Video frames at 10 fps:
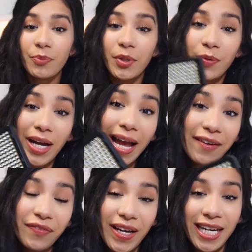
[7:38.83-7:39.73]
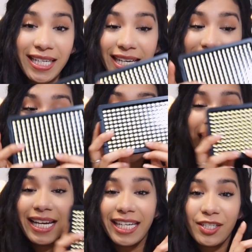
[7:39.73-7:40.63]
But what I find is
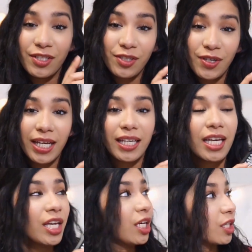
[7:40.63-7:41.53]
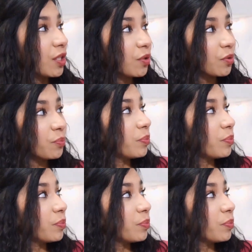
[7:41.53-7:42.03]
that, here's the trick. You